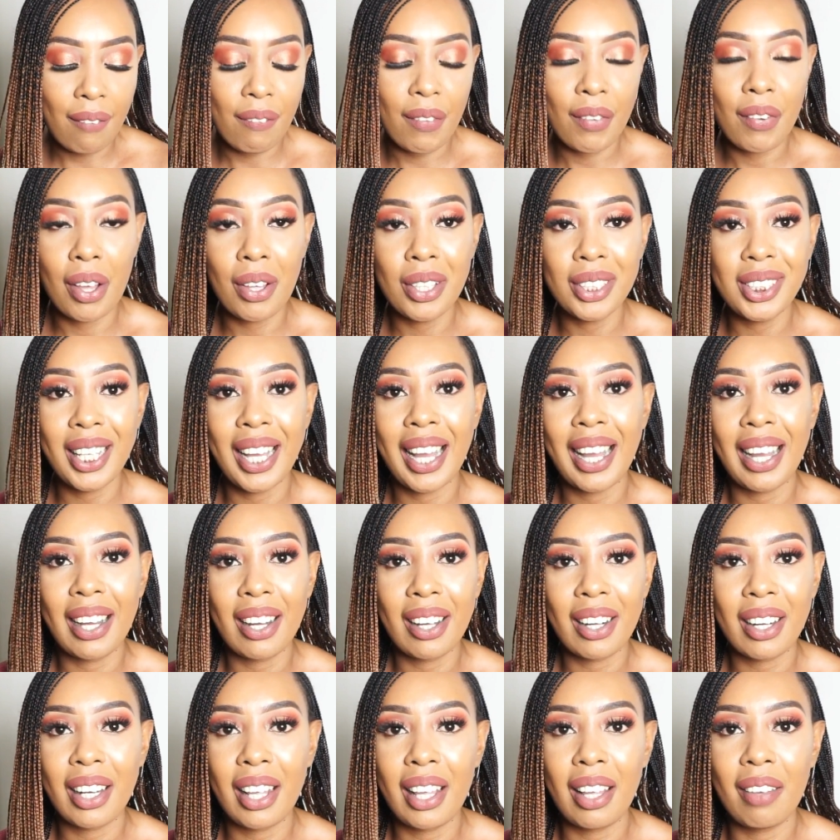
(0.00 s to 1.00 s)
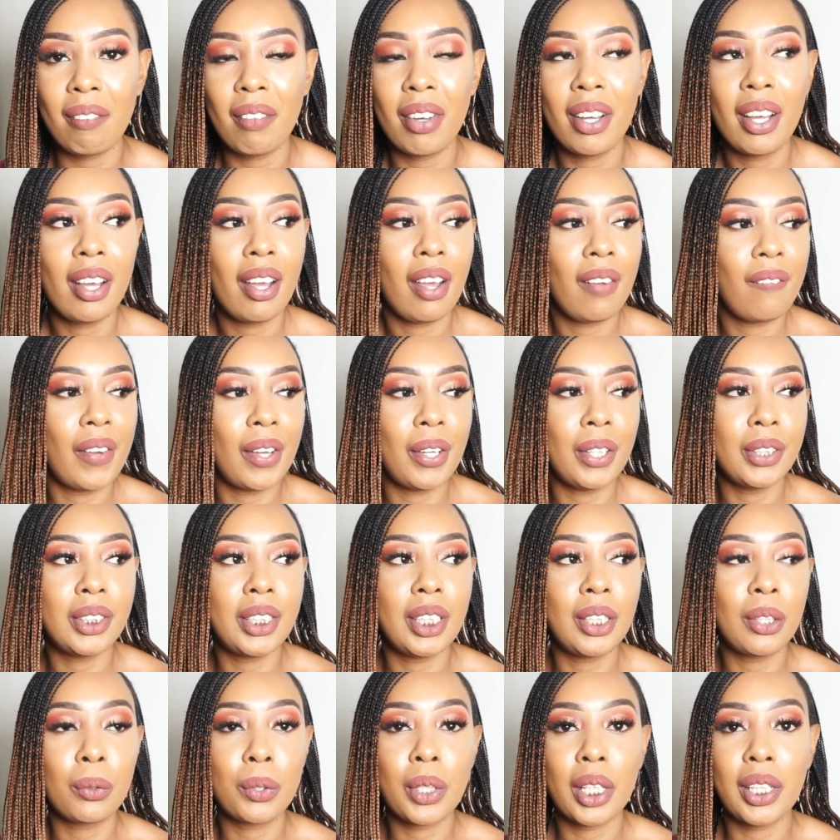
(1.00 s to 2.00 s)
you're using a cream, if you're
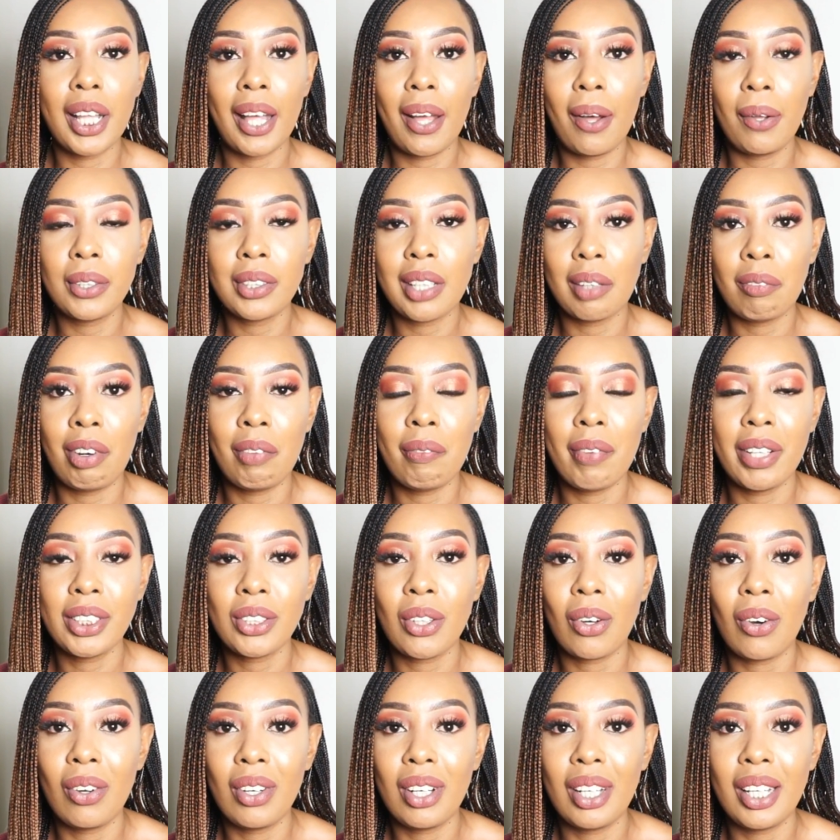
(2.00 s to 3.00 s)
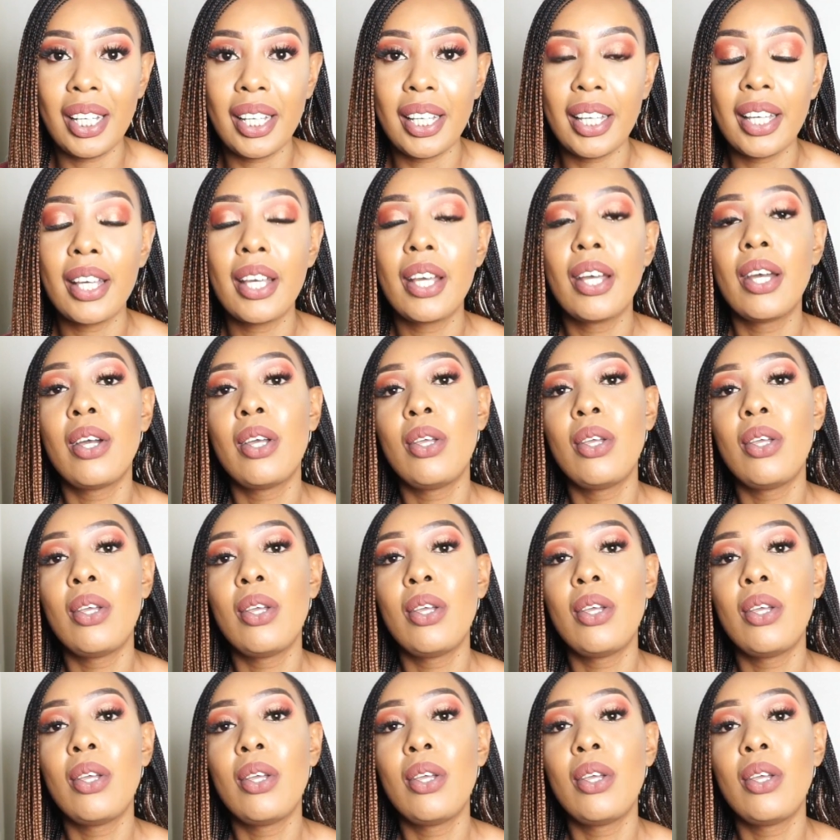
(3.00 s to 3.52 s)
using glutathione supplements only,